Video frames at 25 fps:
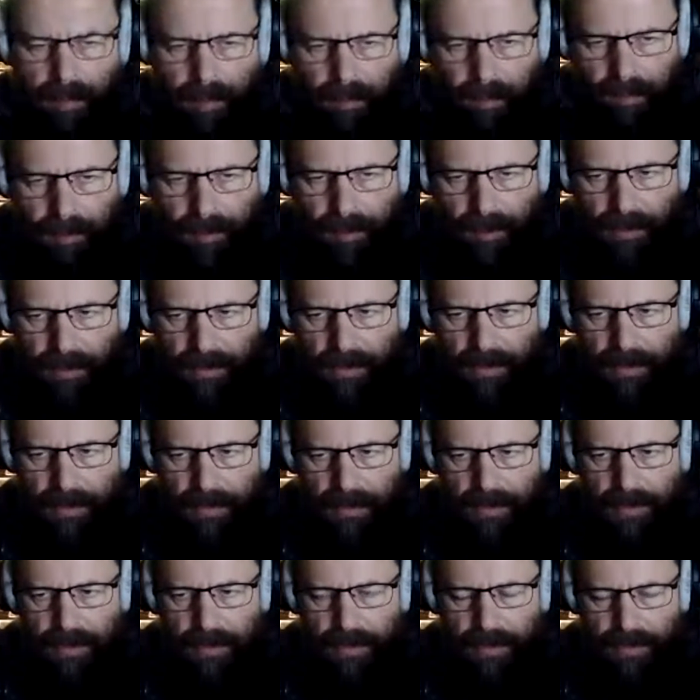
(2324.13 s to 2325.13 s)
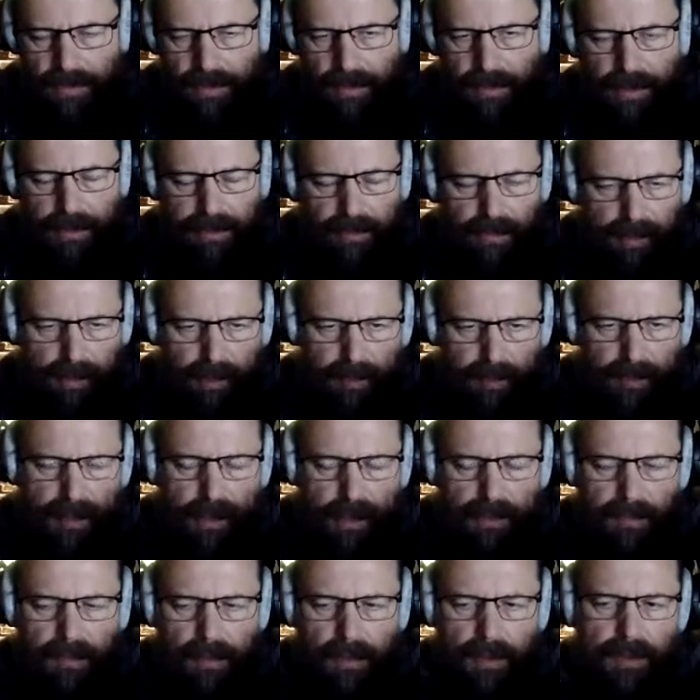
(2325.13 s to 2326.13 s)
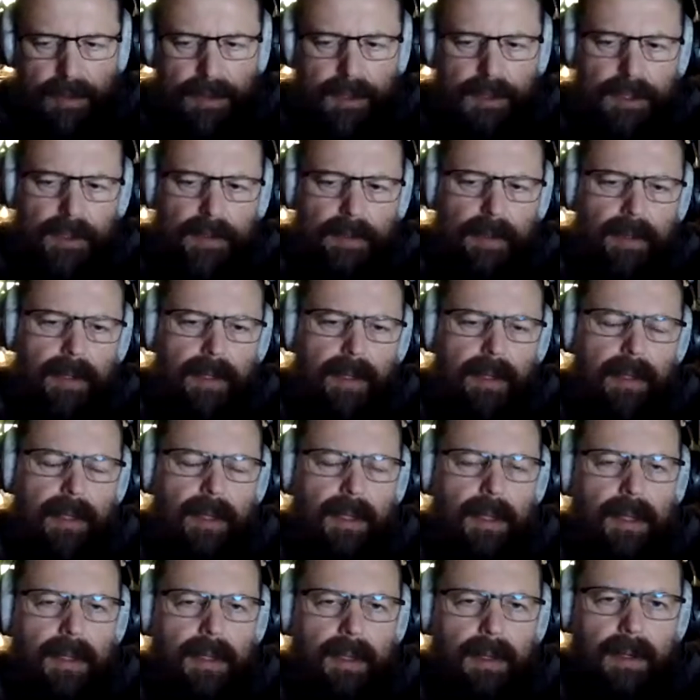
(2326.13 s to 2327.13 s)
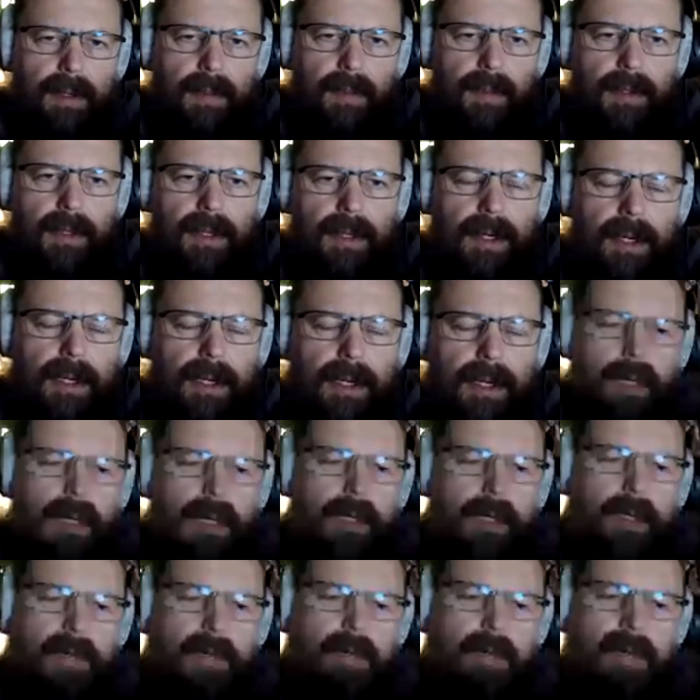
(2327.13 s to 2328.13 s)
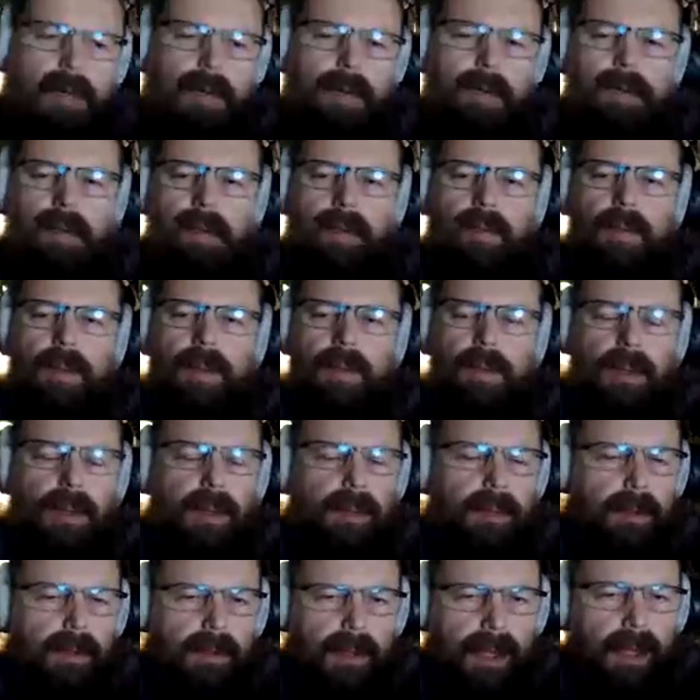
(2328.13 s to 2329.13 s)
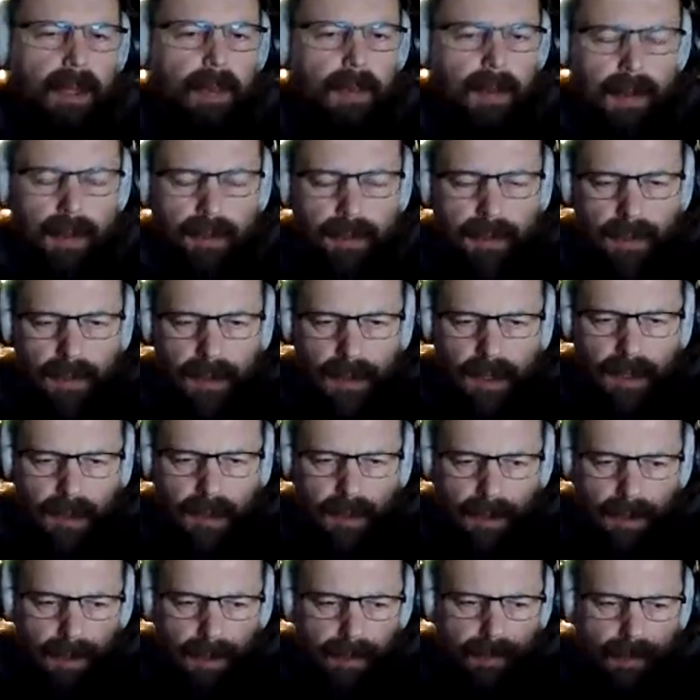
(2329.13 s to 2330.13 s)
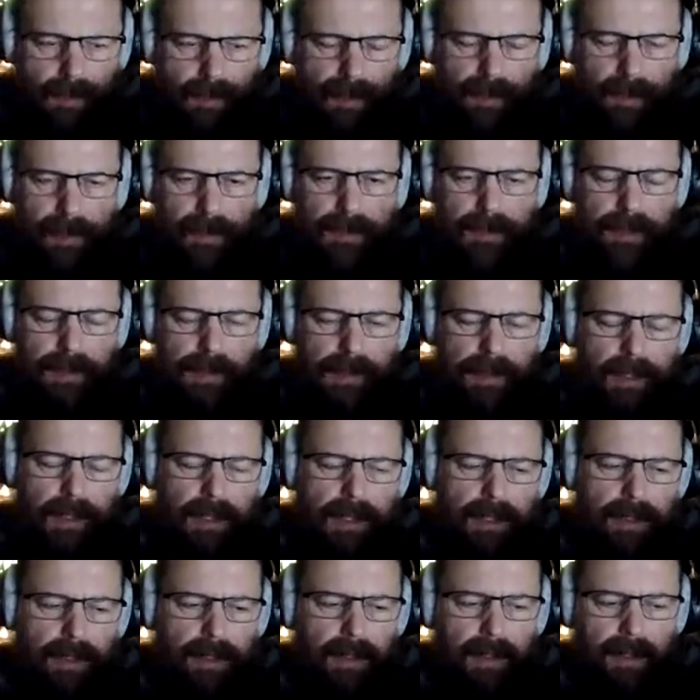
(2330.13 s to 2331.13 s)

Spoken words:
but not with my voice. But I had the people came here to install everything, so they